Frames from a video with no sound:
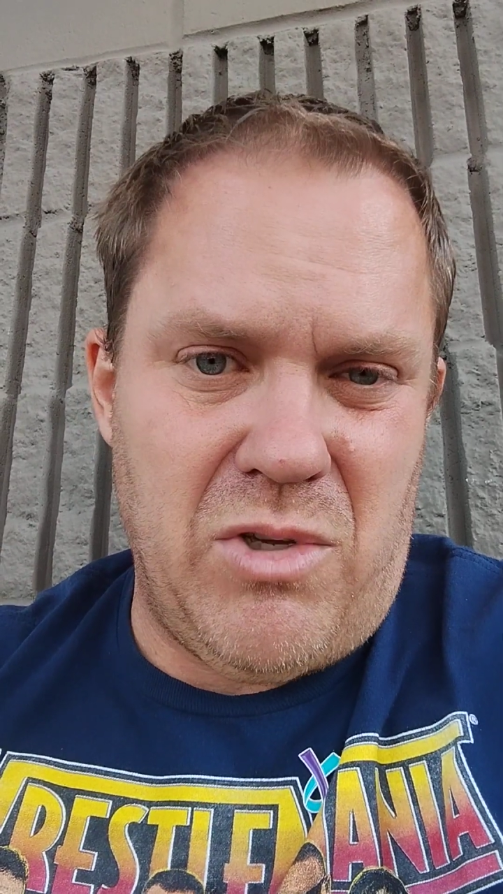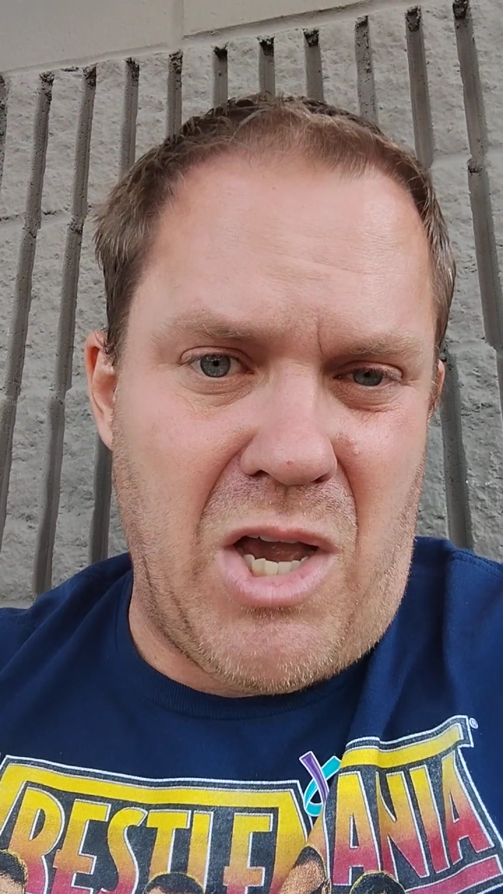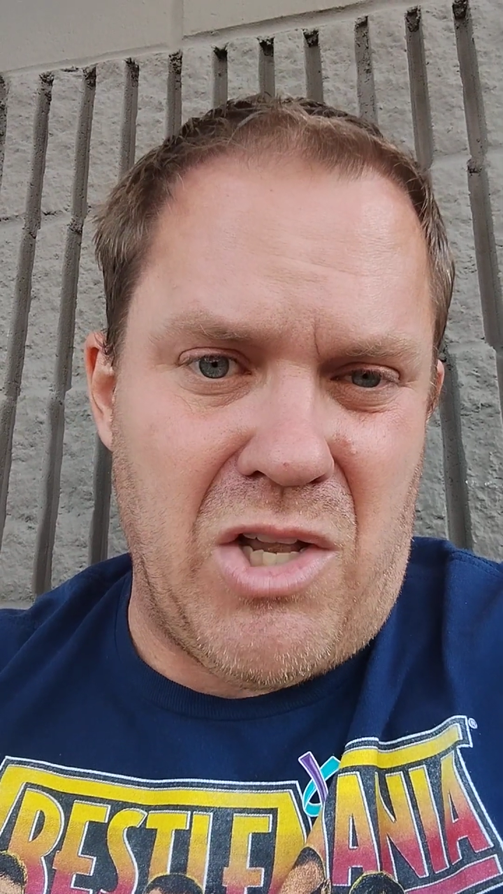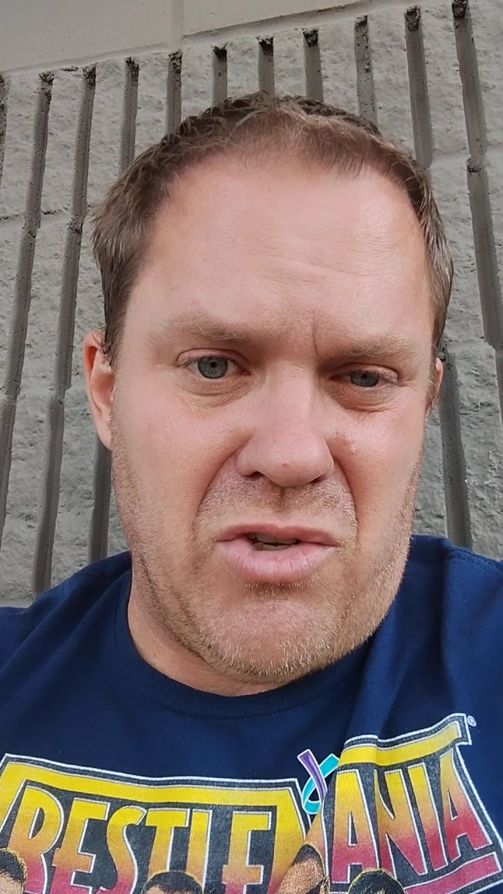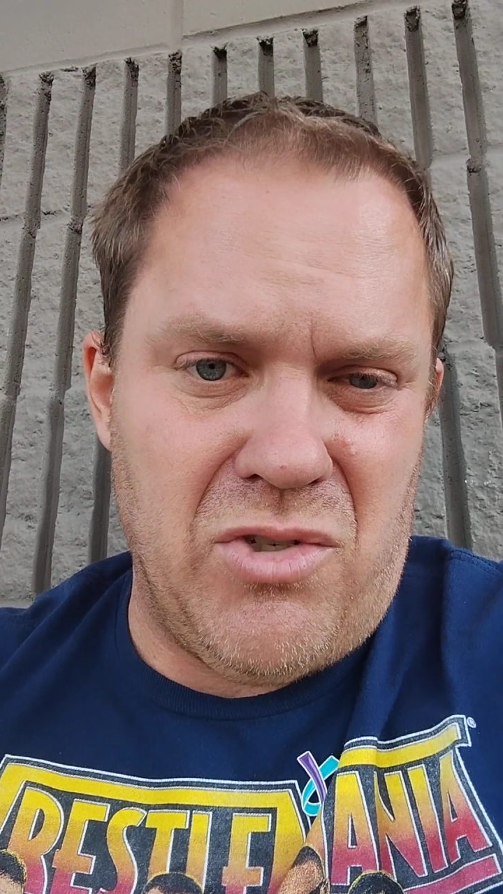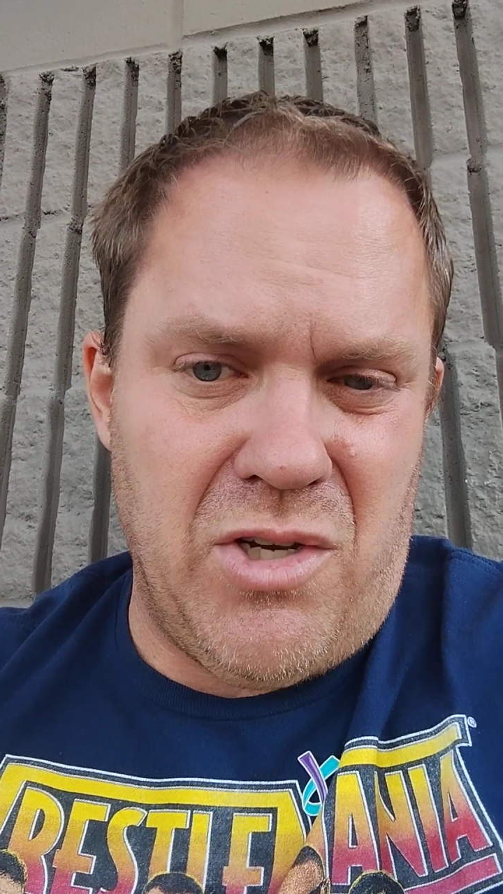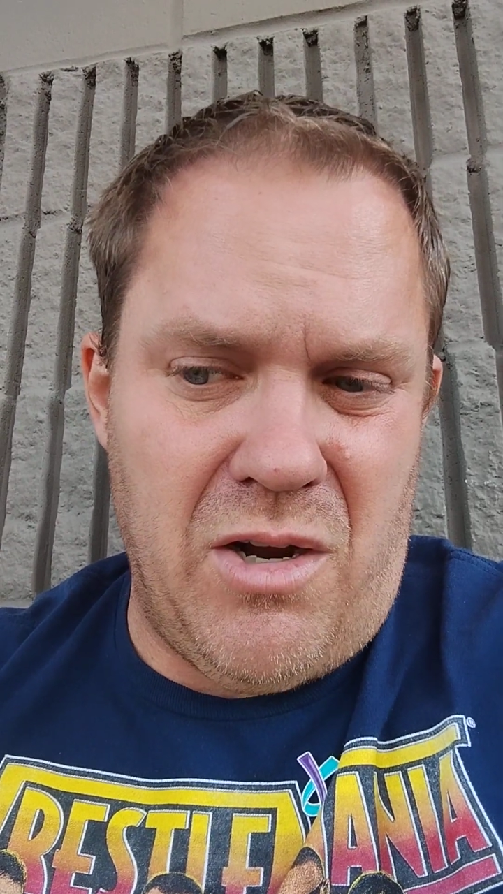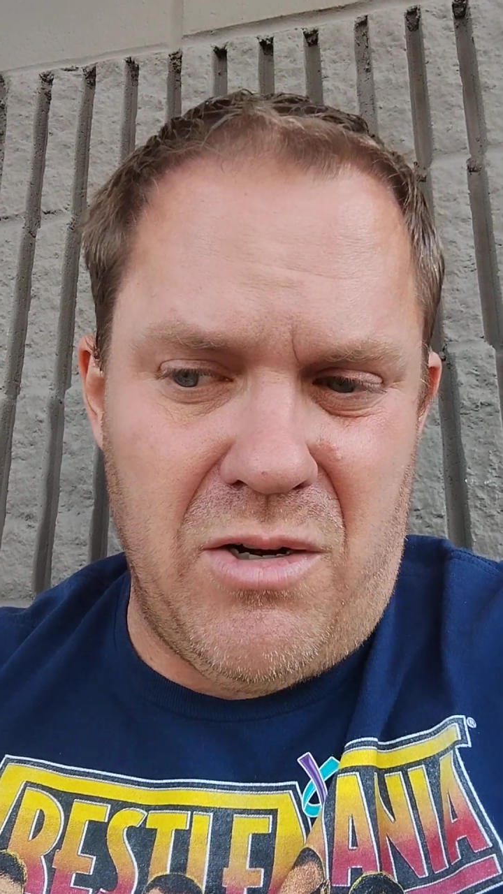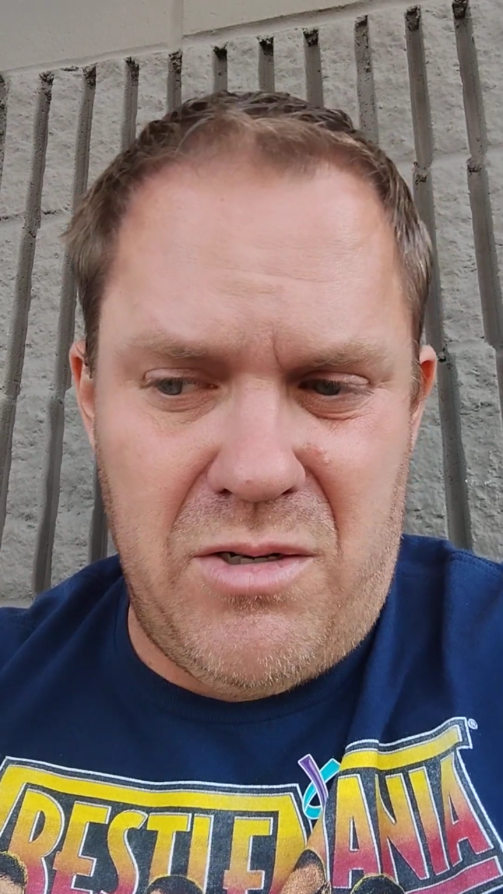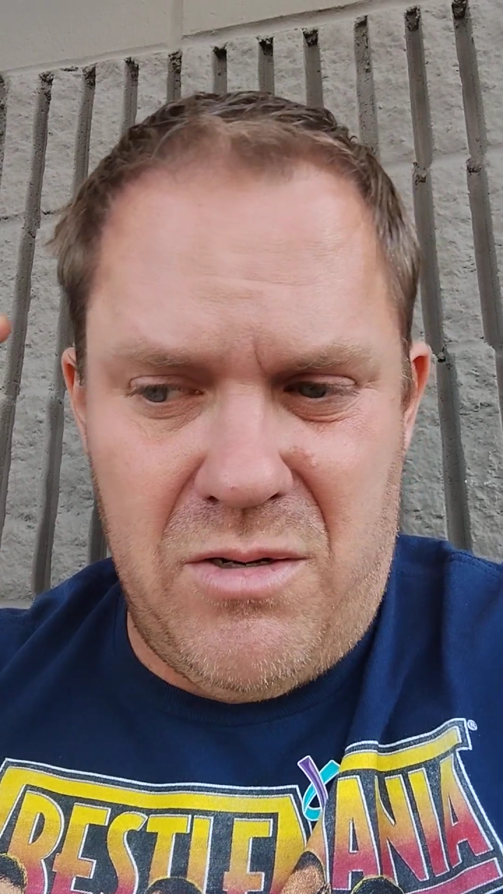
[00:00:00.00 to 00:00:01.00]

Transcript: God's in charge.